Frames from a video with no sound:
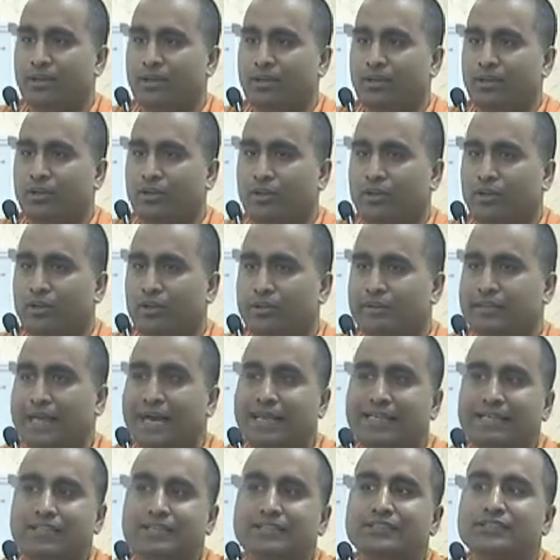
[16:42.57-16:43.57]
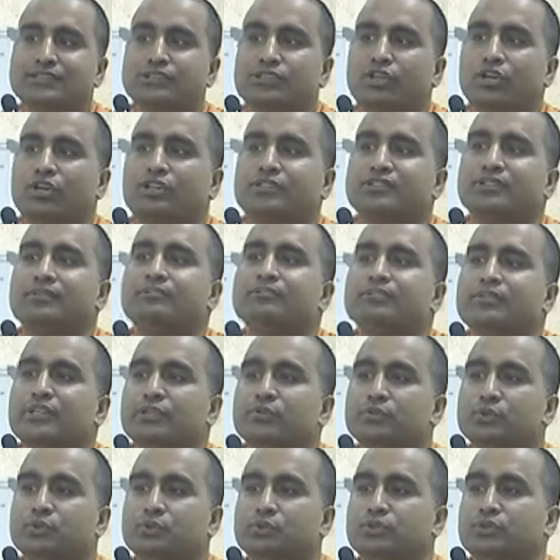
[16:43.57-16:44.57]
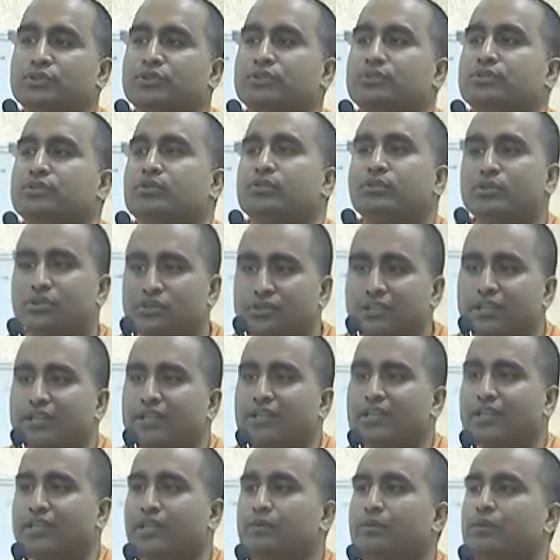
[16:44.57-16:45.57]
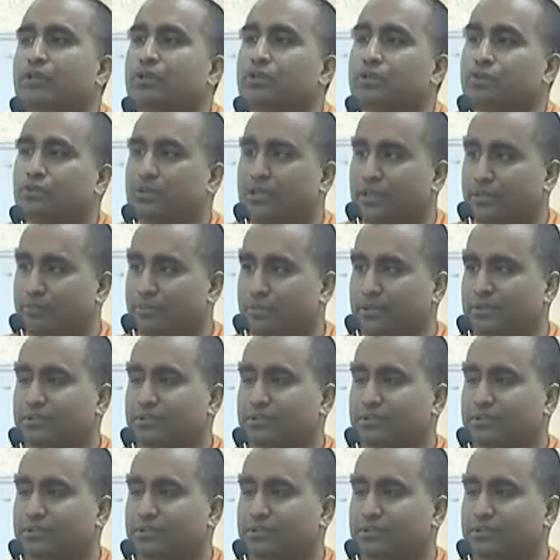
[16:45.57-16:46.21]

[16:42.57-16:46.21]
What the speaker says: That is not something which was originally given to that person.